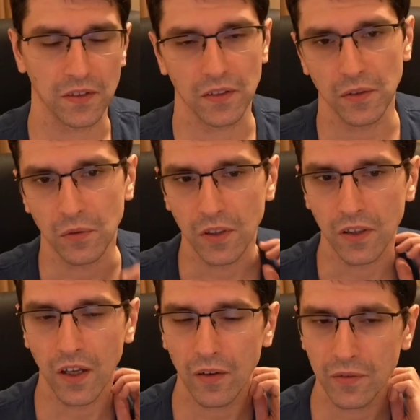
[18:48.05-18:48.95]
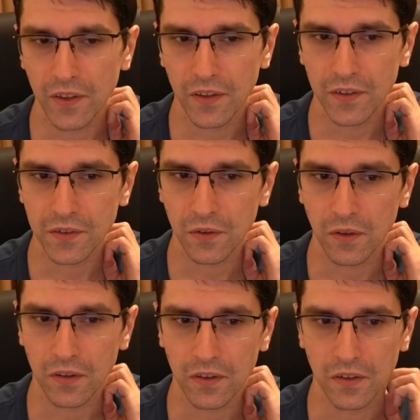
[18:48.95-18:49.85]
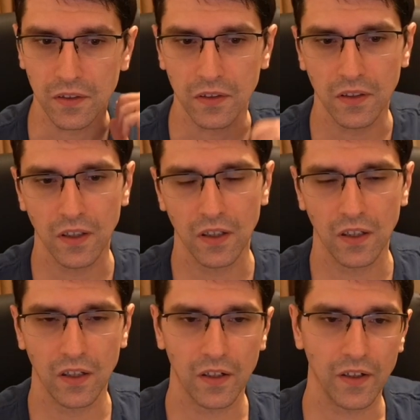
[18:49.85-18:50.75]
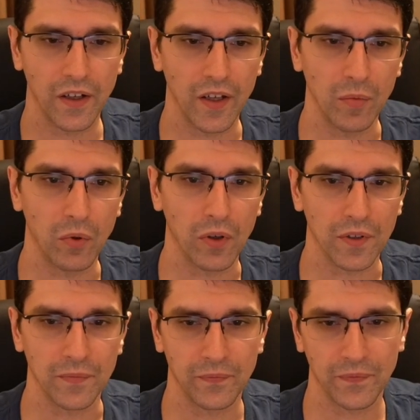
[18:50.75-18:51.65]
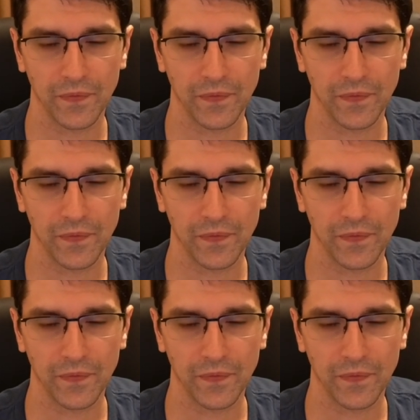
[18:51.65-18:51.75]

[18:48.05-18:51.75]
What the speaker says: he will have the stronger a pawn.